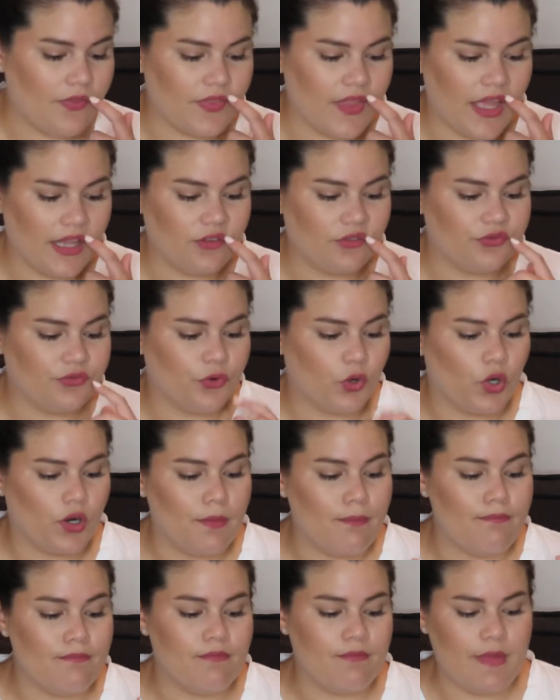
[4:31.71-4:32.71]
then
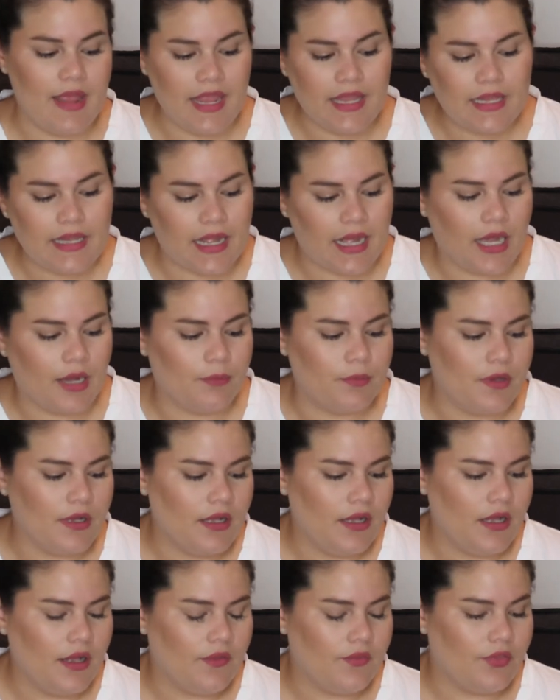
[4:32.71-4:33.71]
for makeup
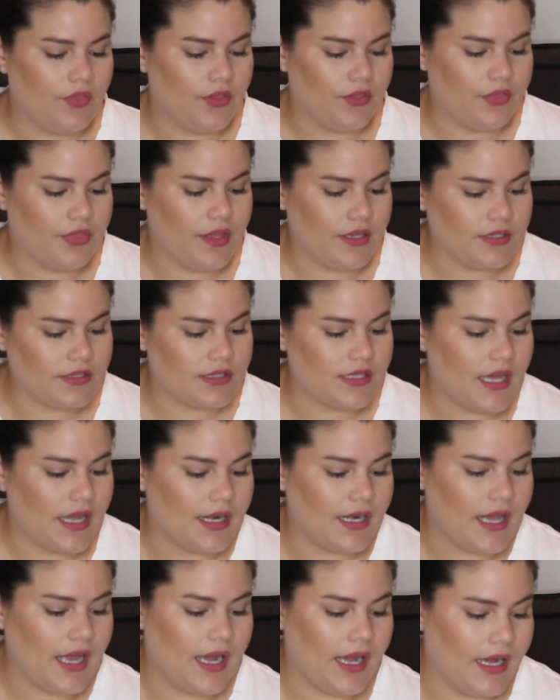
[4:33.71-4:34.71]
the things
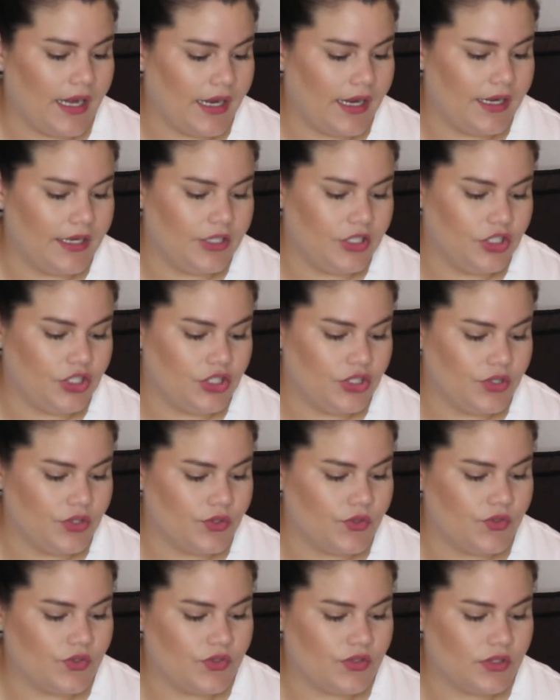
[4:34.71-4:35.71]
that I
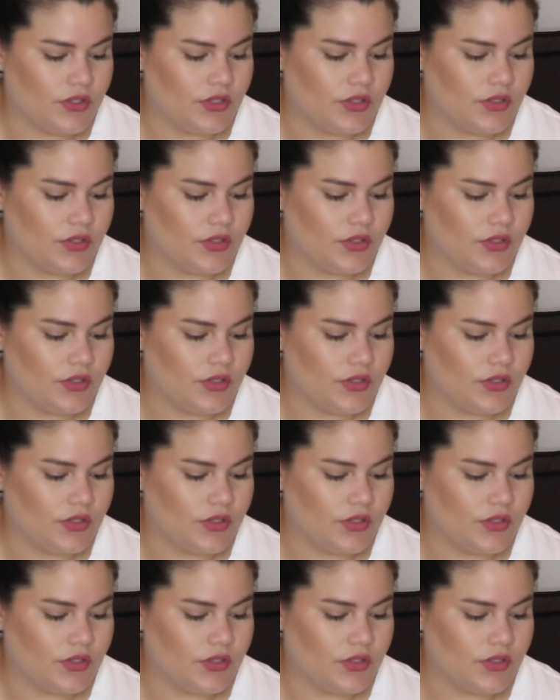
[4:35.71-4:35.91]
used